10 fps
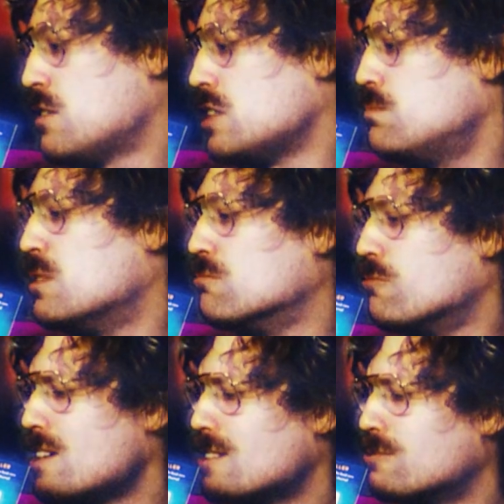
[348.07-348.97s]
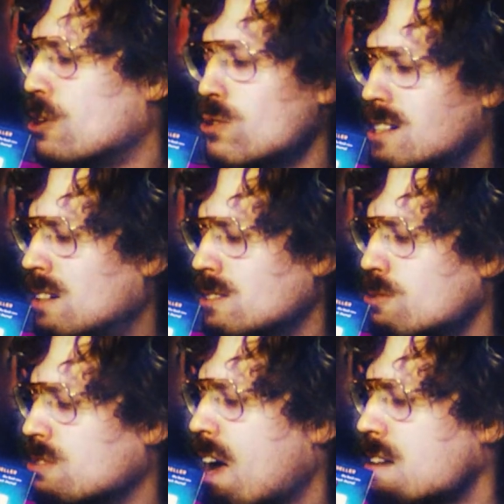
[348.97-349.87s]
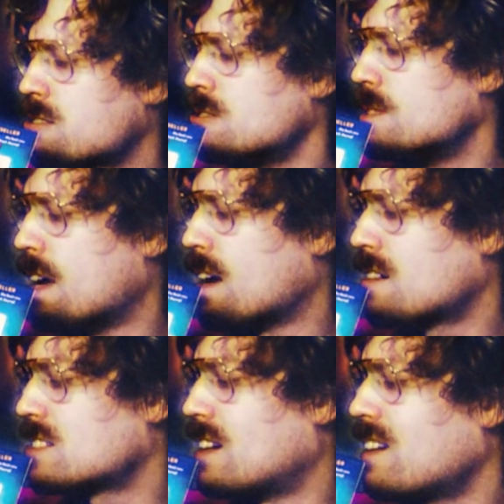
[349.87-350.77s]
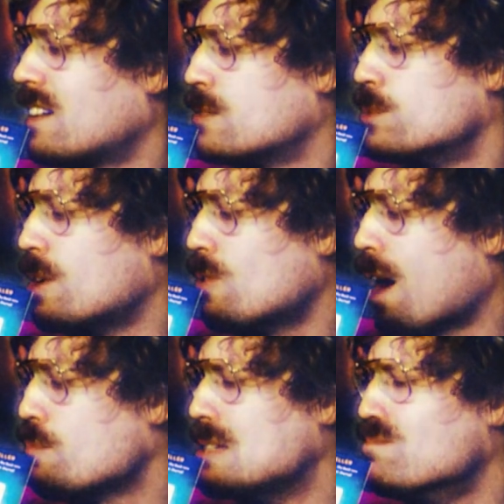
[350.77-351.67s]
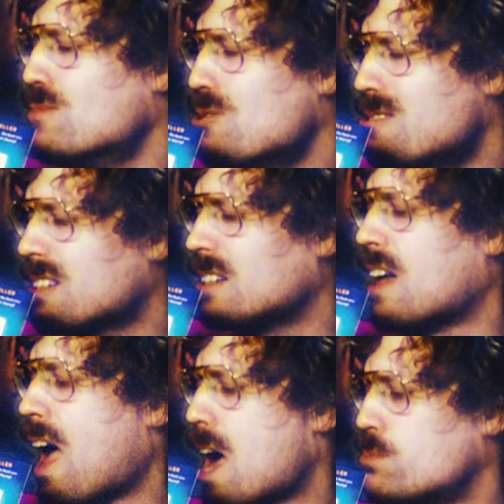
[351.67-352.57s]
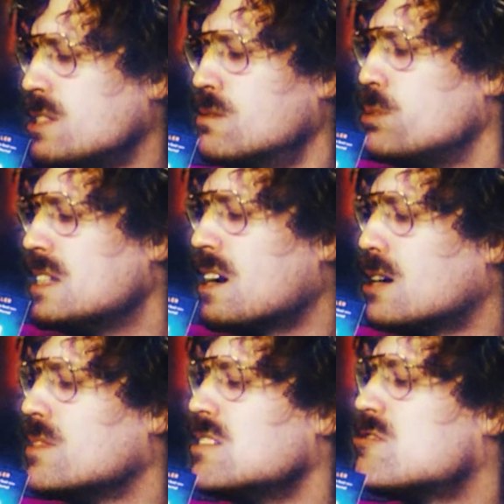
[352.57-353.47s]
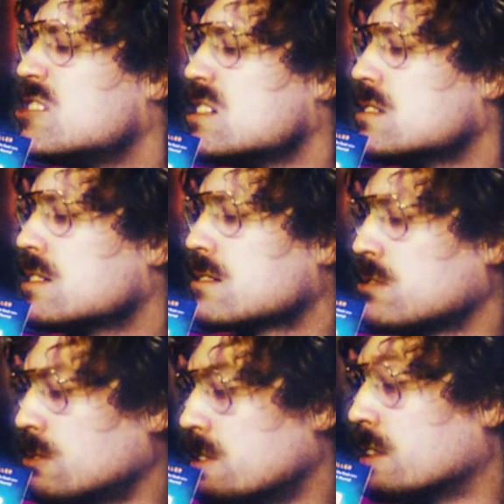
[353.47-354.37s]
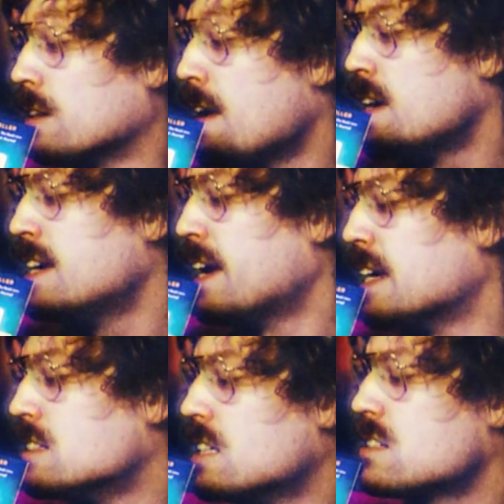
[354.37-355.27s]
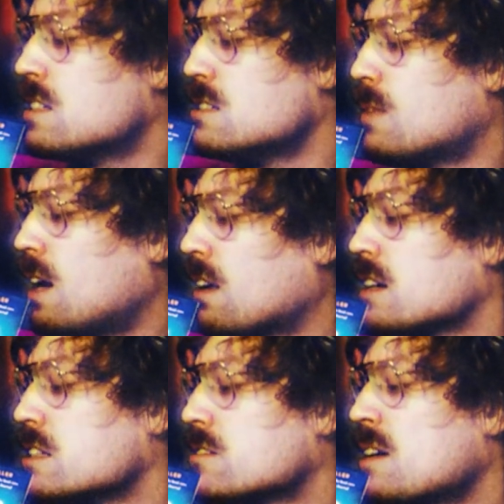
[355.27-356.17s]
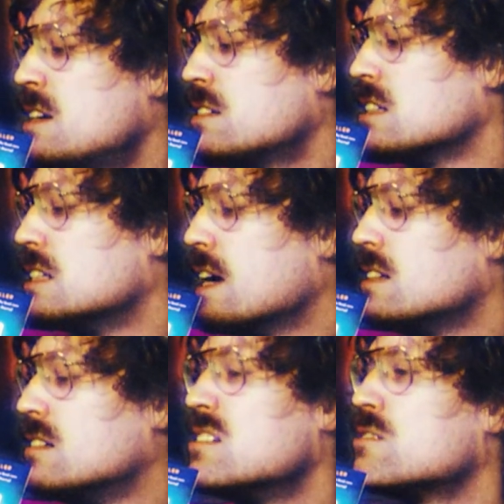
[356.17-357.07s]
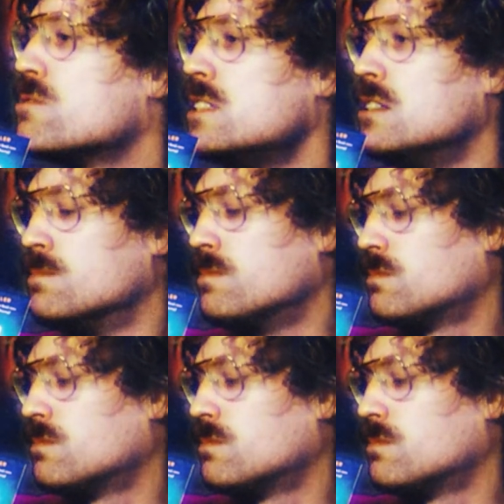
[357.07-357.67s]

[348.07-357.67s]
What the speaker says: He'd been railroaded on those last 2 counts, and I let him know I'd be more than happy to become his jailhouse lawyer and dedicate my life to gaining his freedom.